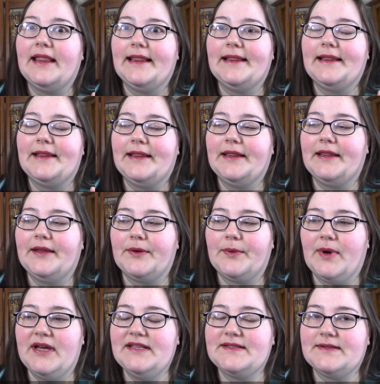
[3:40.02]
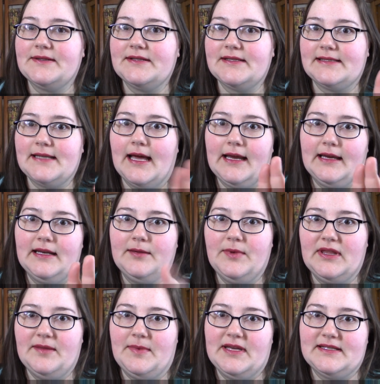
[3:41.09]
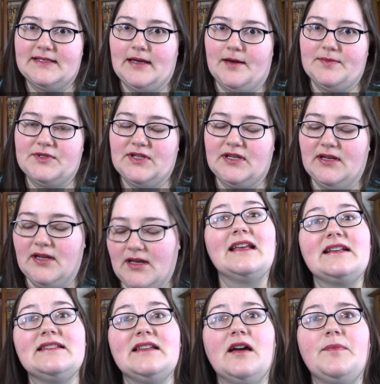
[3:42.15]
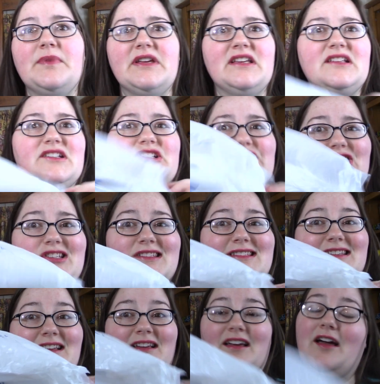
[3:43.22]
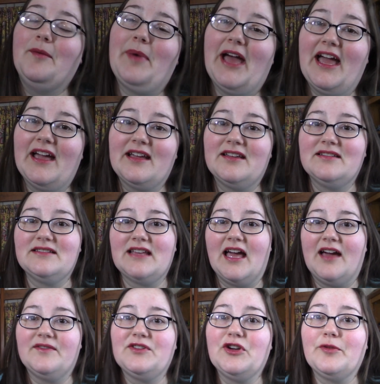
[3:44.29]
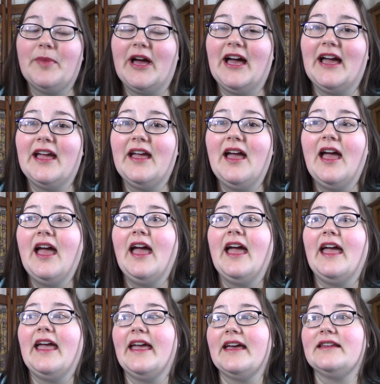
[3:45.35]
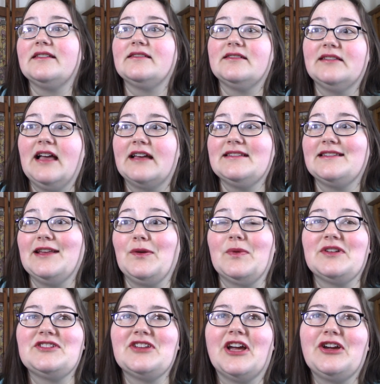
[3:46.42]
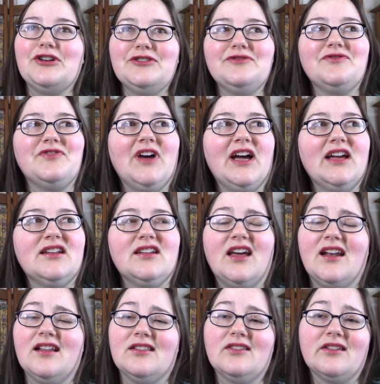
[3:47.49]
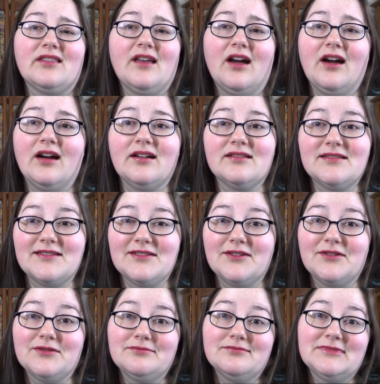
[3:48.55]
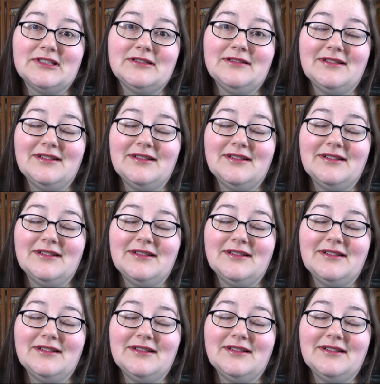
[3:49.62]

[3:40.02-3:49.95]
the razor is not going to be the best option. Next up is just a bag to have nearby. And the last thing, which I couldn't find, I didn't look that hard, so meh